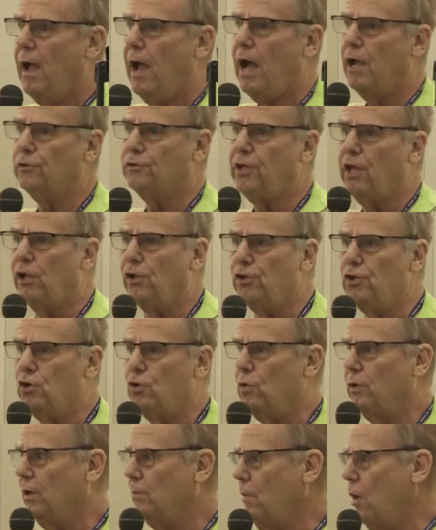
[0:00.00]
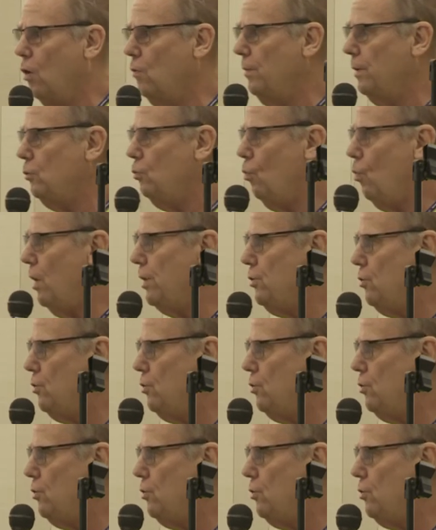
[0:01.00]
I'll tell you in a moment when